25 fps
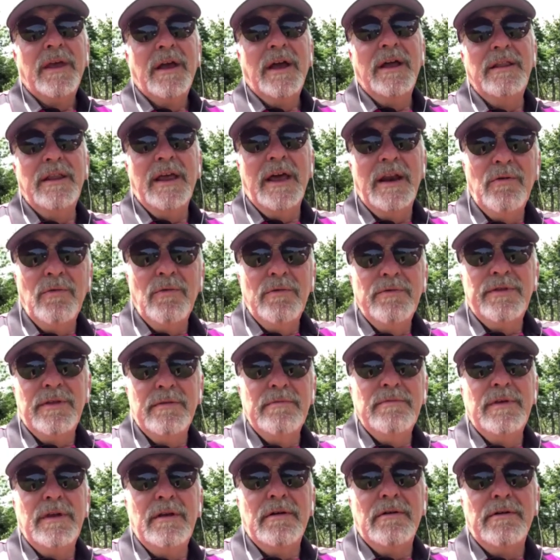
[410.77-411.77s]
and
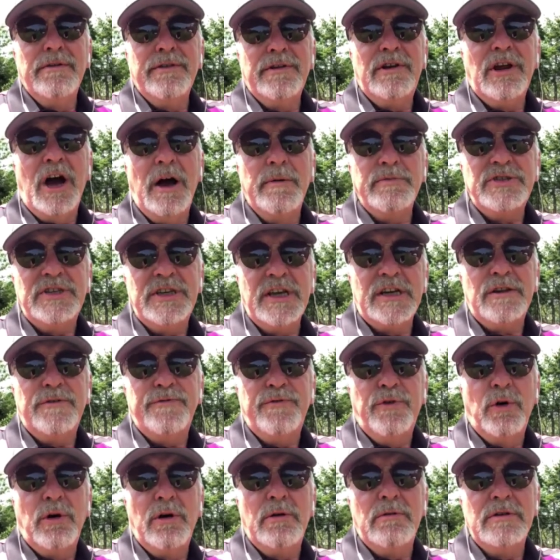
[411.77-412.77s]
then, you know, the top
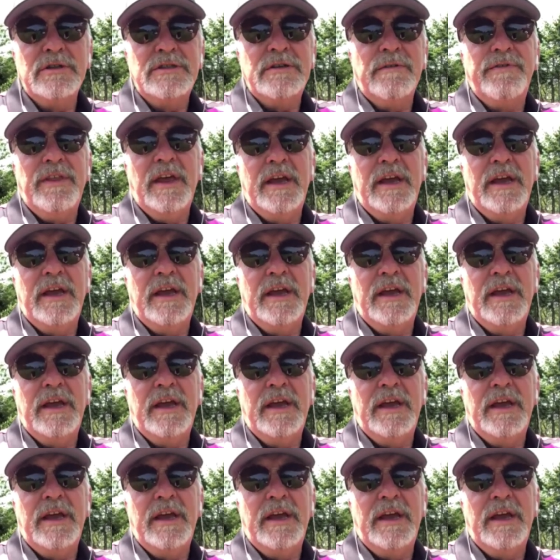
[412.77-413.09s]
six forwards,